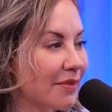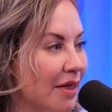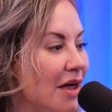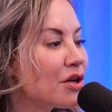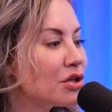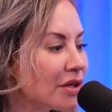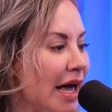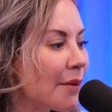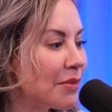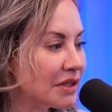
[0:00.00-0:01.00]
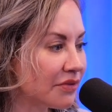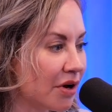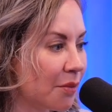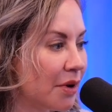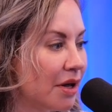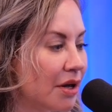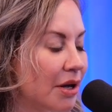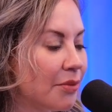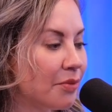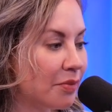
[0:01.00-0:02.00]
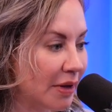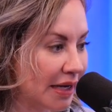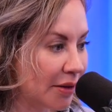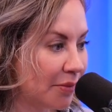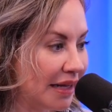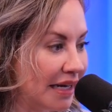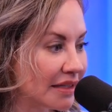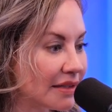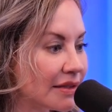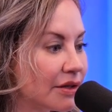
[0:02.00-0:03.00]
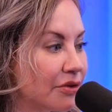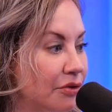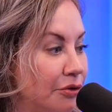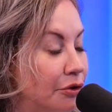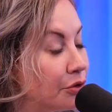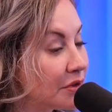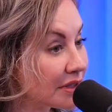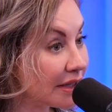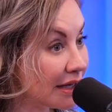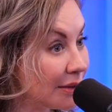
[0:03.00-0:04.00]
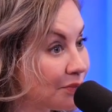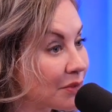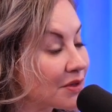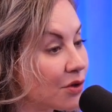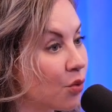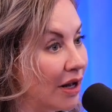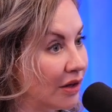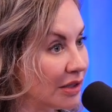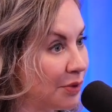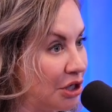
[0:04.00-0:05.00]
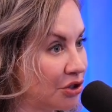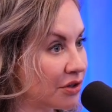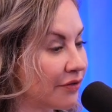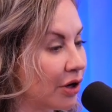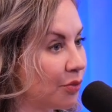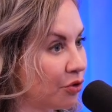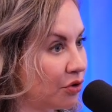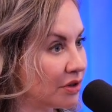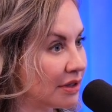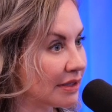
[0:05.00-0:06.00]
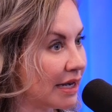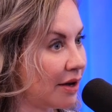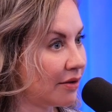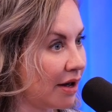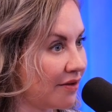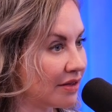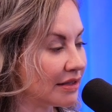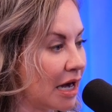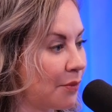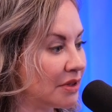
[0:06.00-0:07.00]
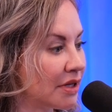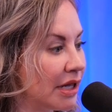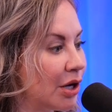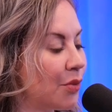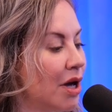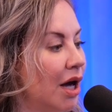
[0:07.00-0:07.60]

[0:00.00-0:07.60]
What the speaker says: And that usually happens from big implants, loose skin. So weight loss patients are very prone to this having this happen to them.